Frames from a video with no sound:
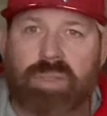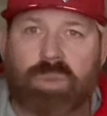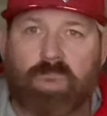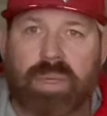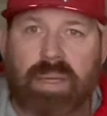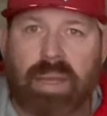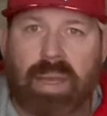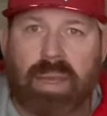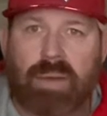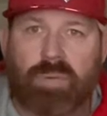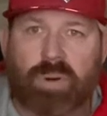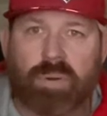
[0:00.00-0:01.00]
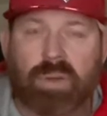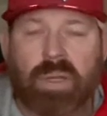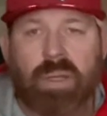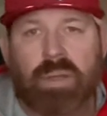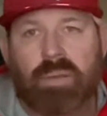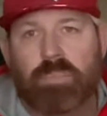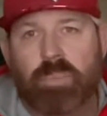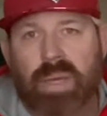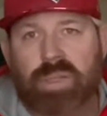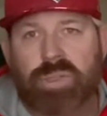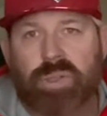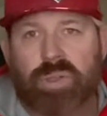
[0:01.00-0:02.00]
are we going to have or
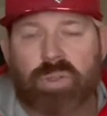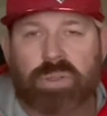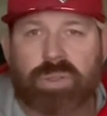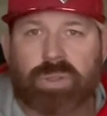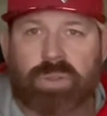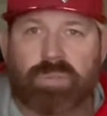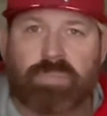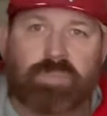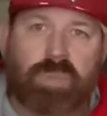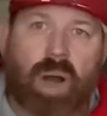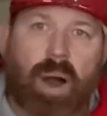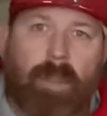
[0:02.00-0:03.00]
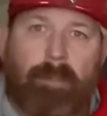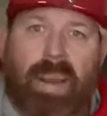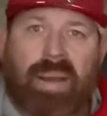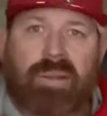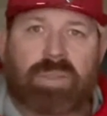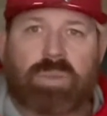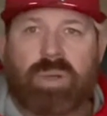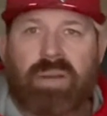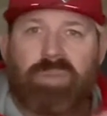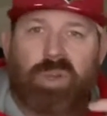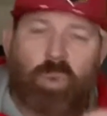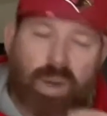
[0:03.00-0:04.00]
mixtures or compounds or
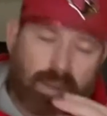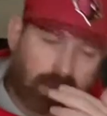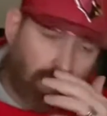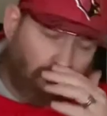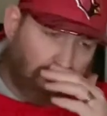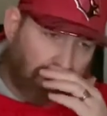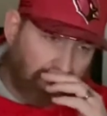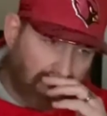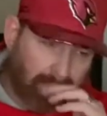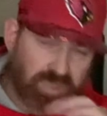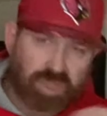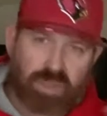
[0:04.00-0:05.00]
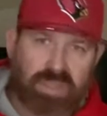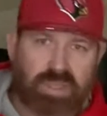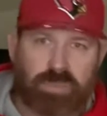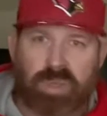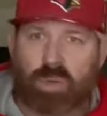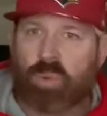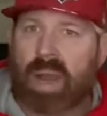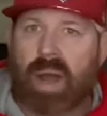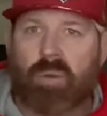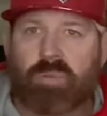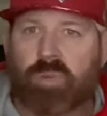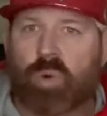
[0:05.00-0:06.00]
whatever you want to call them. Now, I'm sure this has been
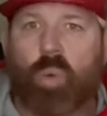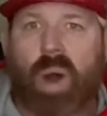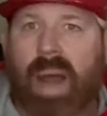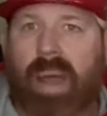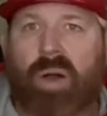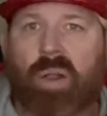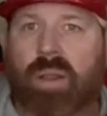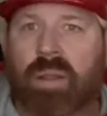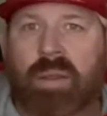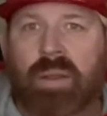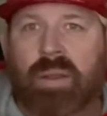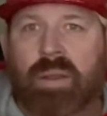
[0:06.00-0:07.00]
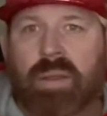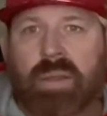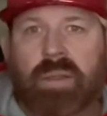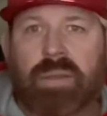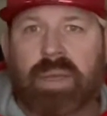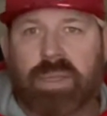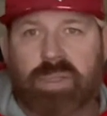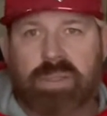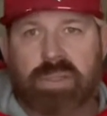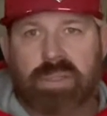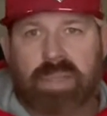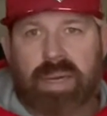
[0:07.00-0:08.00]
around for a while. They
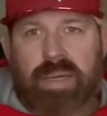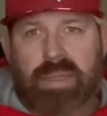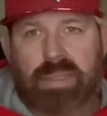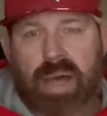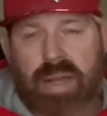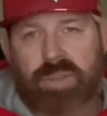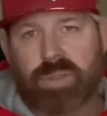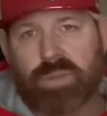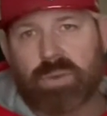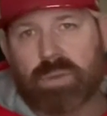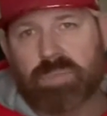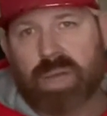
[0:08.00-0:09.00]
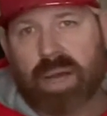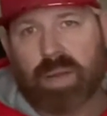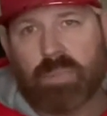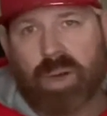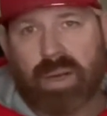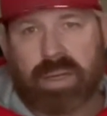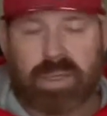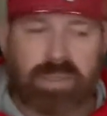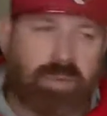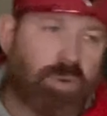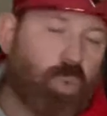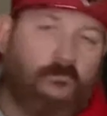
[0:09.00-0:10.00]
just decided to talk to uh, talk about it because
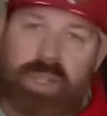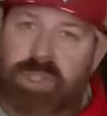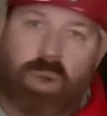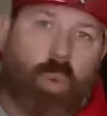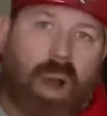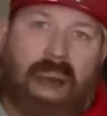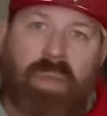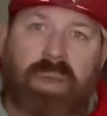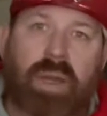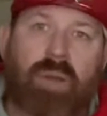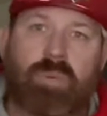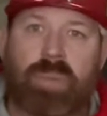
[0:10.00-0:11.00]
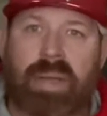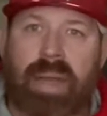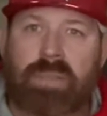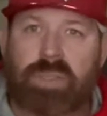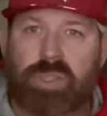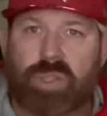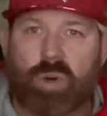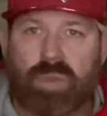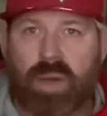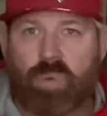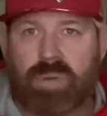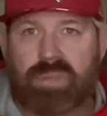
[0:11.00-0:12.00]
every once in a while the government has to show
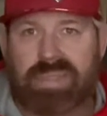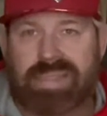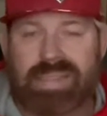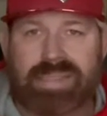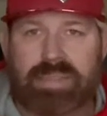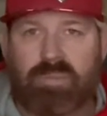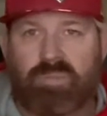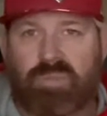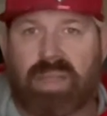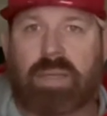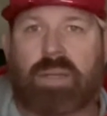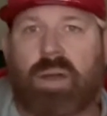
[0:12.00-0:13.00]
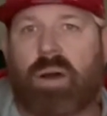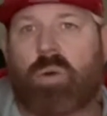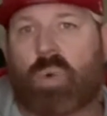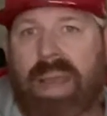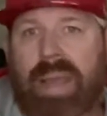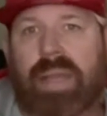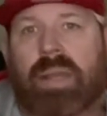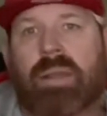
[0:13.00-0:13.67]
that we've seized some fentanyl, right?